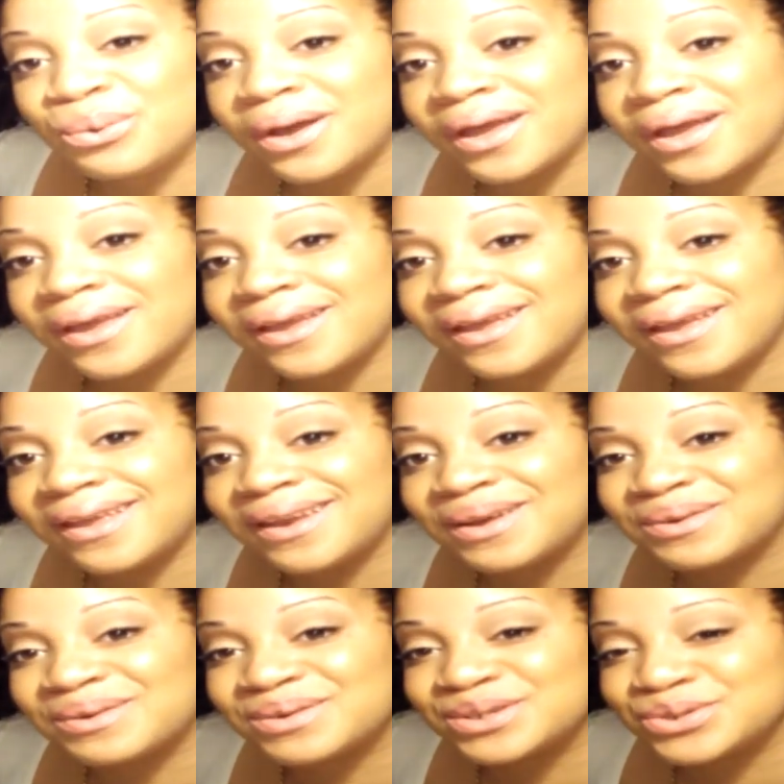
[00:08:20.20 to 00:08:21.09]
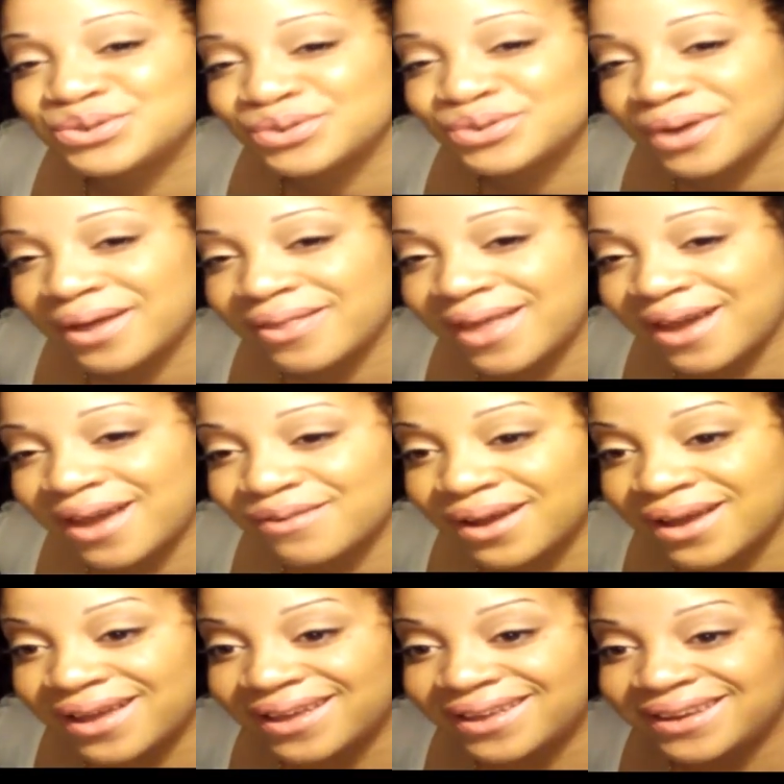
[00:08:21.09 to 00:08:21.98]
White and I wanted to try that
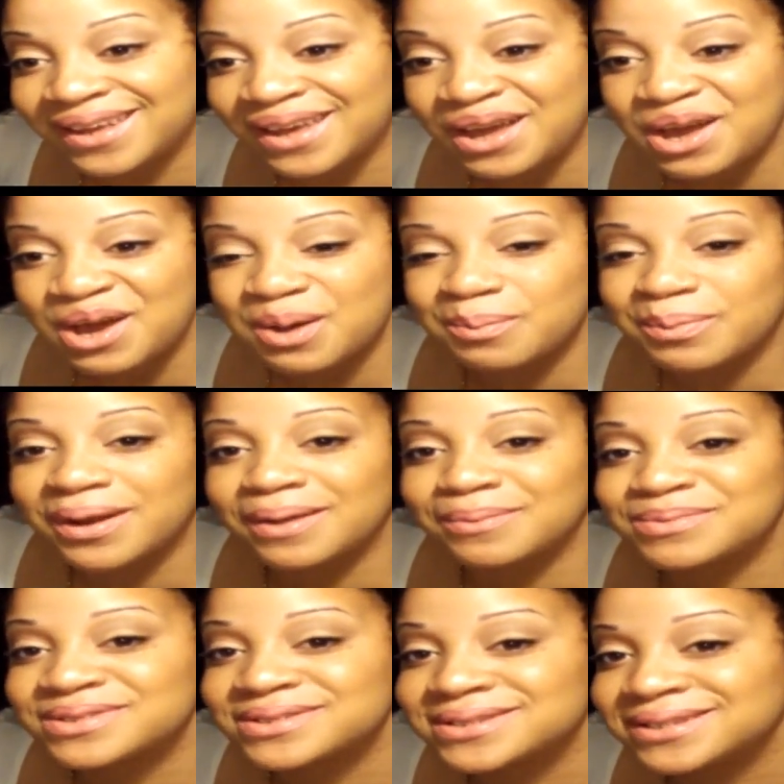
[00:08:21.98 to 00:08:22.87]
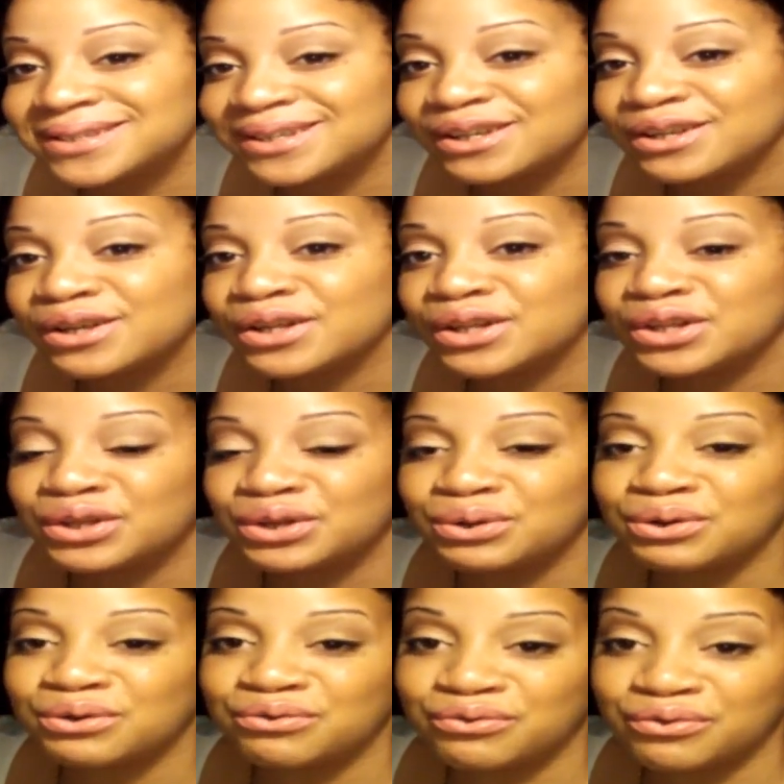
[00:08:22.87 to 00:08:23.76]
red, but I'm still a
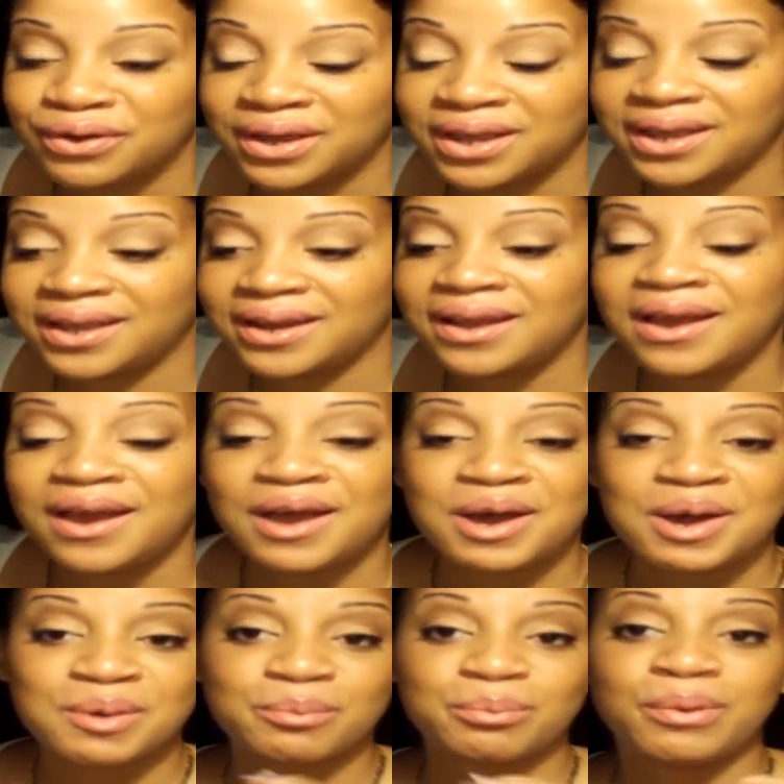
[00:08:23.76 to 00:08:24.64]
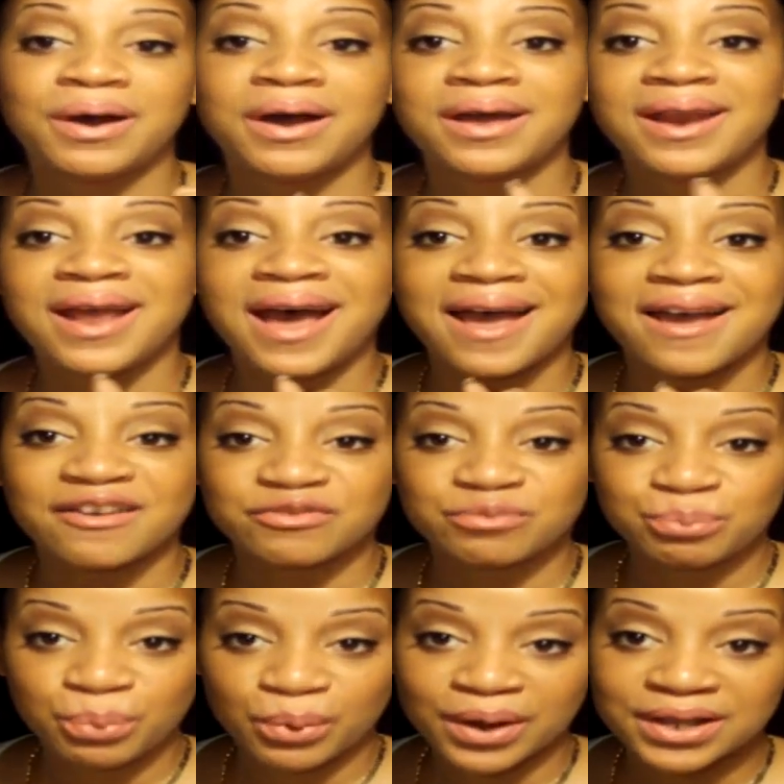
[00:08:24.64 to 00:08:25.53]
little afraid. But I
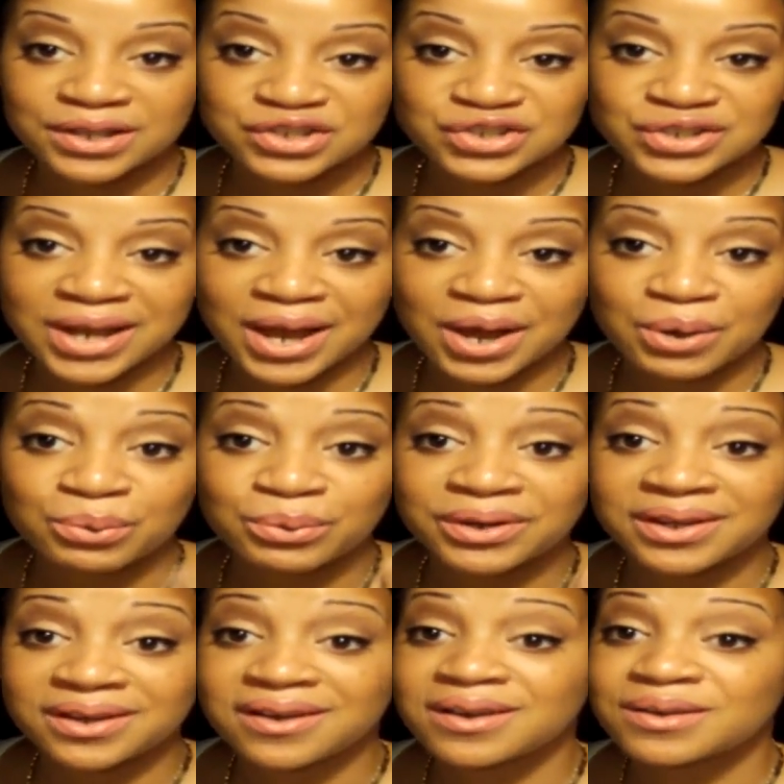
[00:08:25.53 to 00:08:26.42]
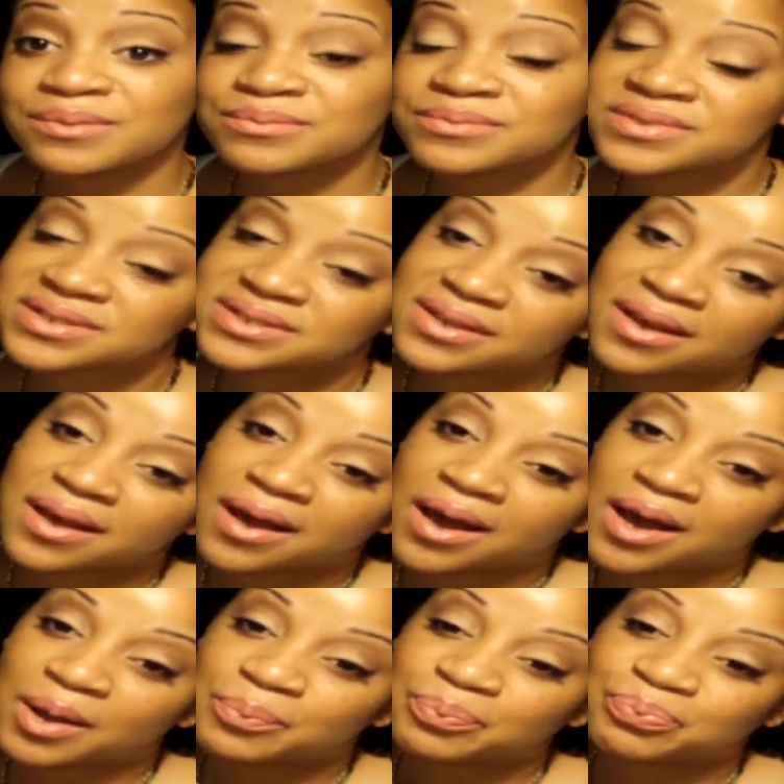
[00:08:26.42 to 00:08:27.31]
have branched out when it comes
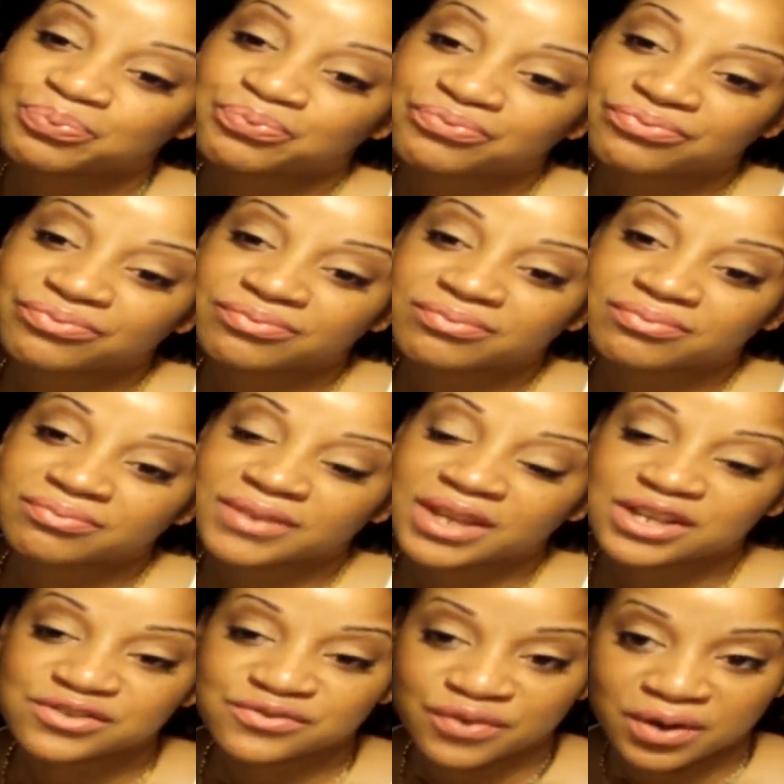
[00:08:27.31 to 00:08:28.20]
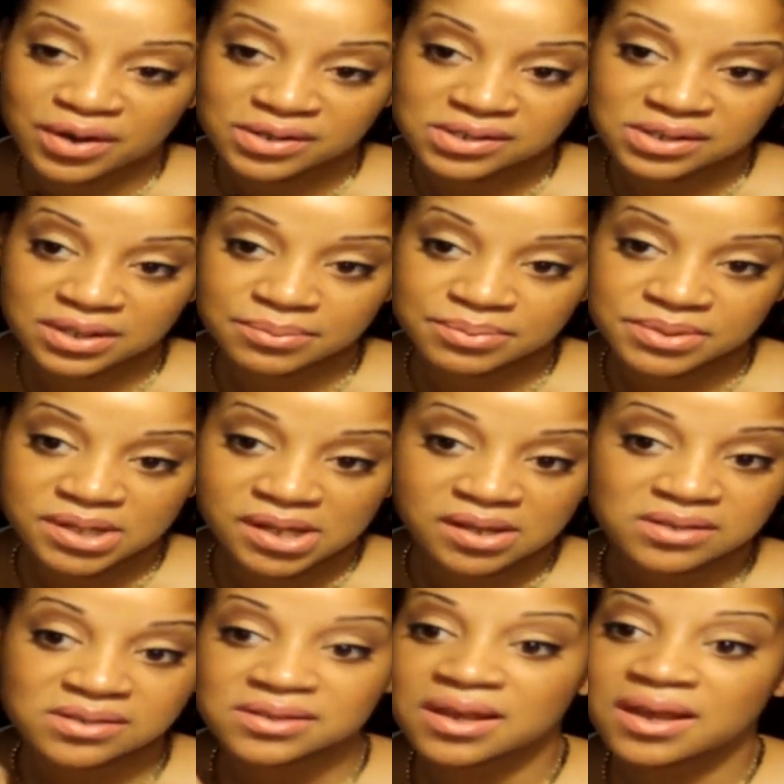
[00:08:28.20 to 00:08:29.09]
um, as far as
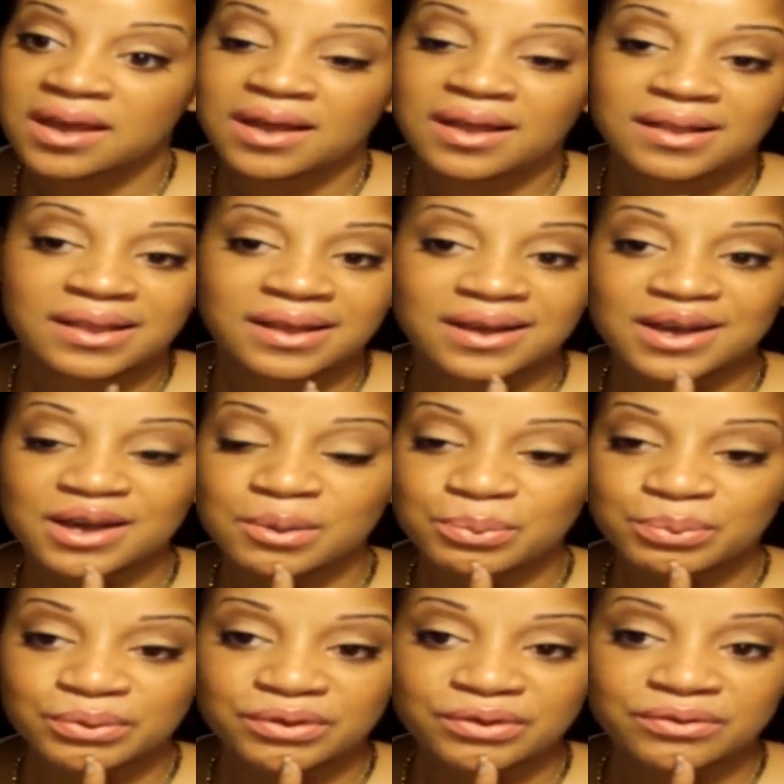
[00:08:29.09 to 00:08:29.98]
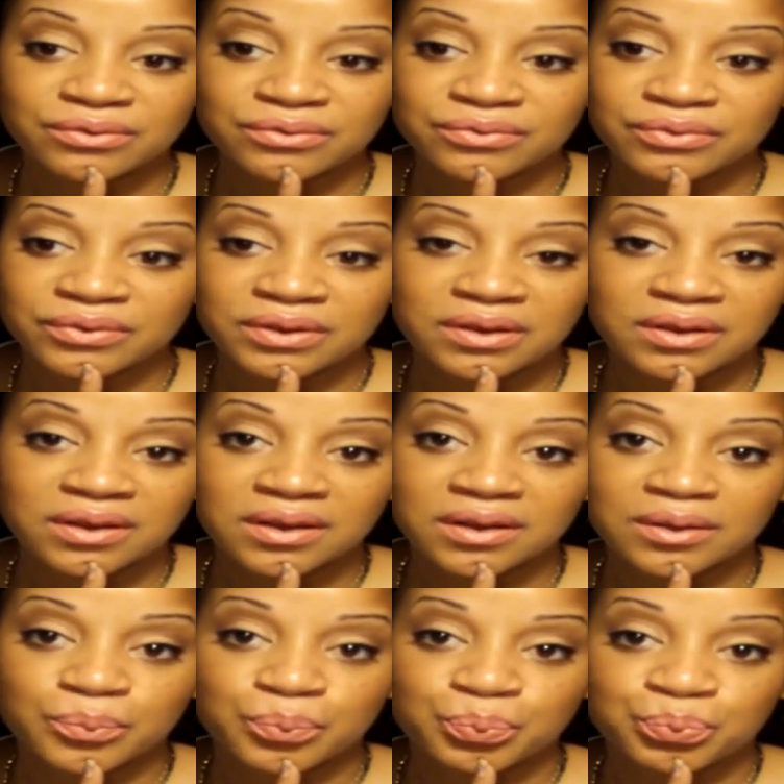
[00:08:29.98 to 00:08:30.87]
lipsticks. Like a couple of
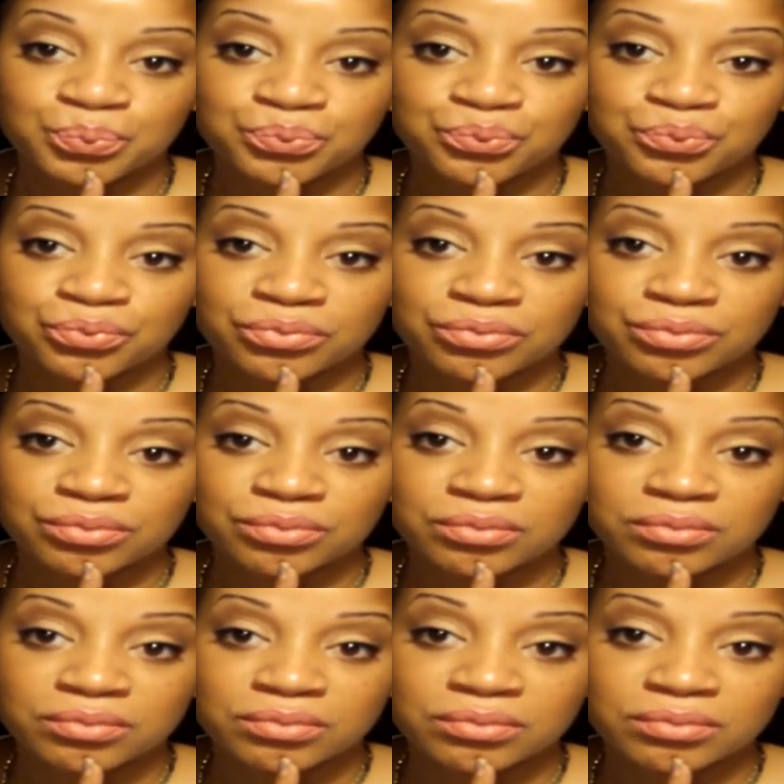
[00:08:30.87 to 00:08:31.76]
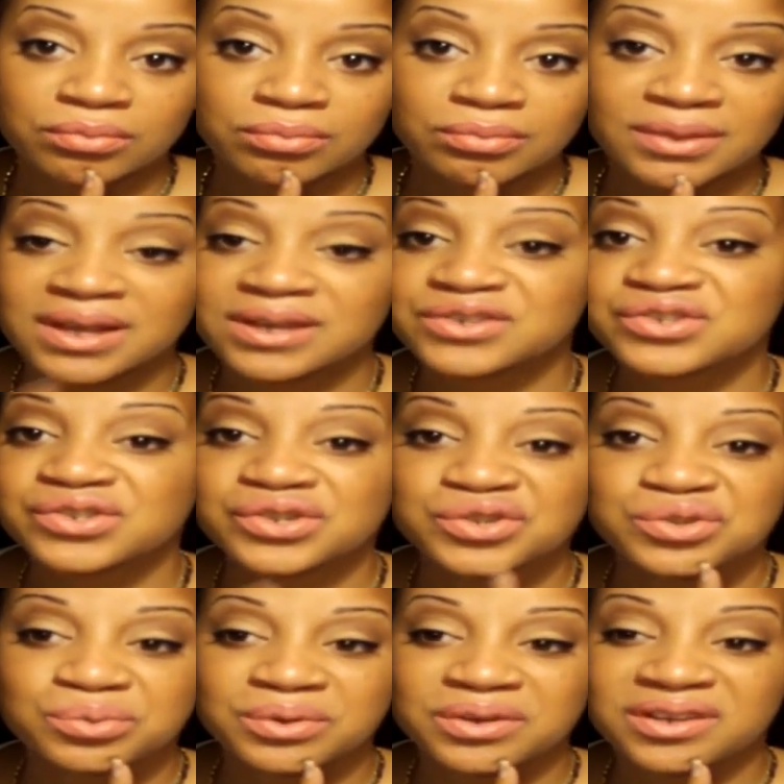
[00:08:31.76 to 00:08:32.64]
um, last year,
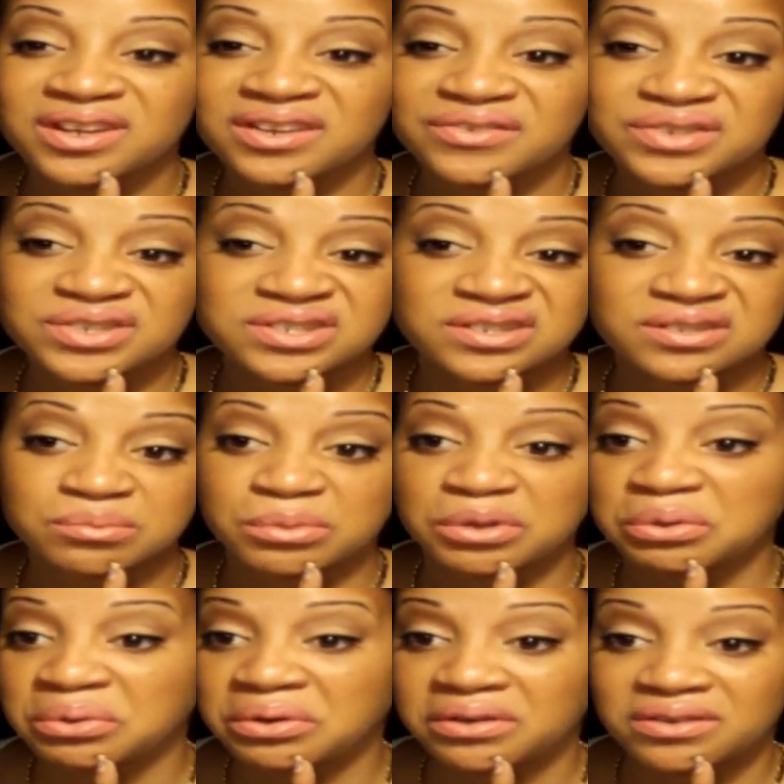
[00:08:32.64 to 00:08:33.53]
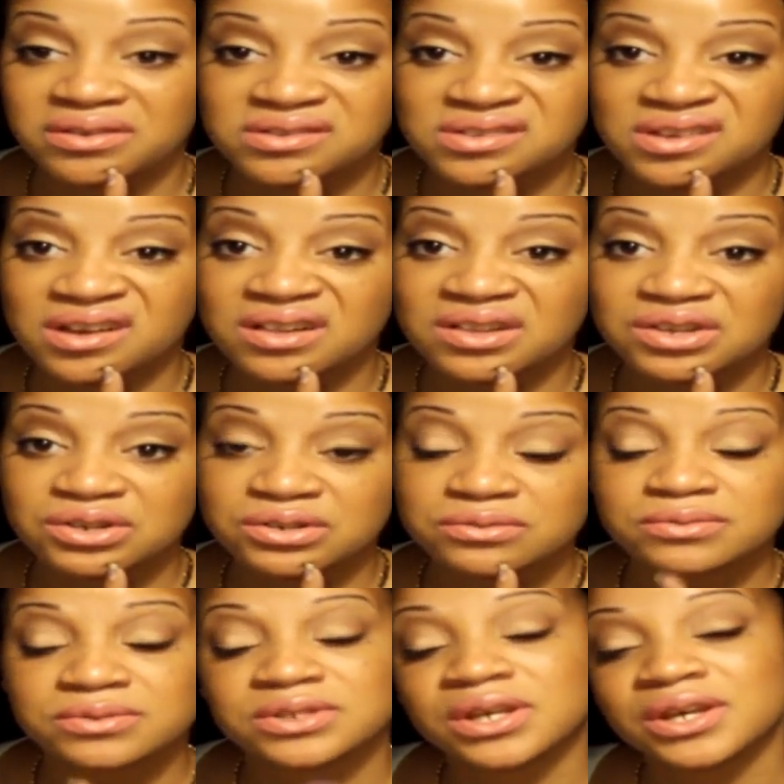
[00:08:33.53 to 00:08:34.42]
you would have never seen me wear this color.
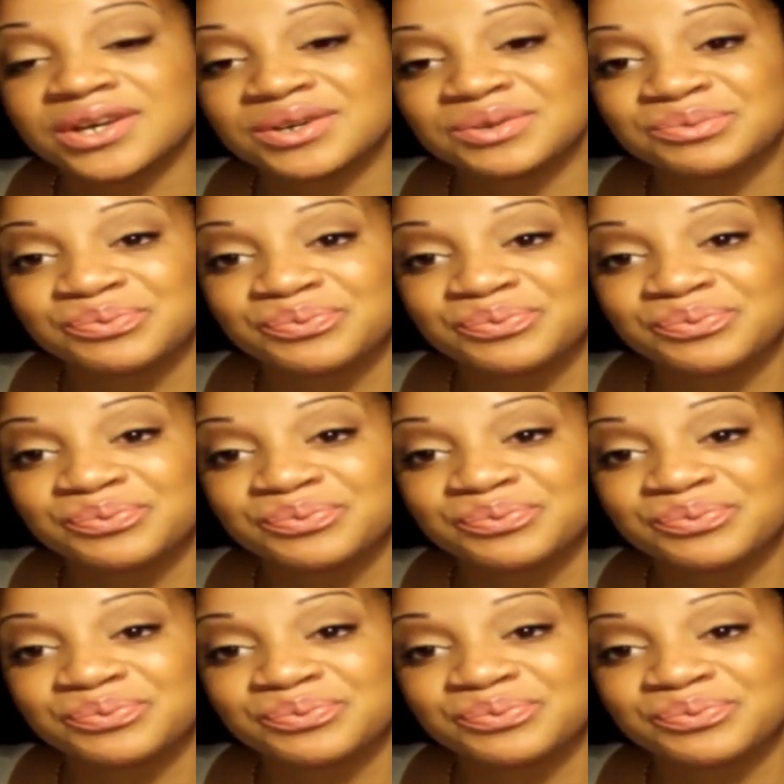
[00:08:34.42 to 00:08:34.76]
So,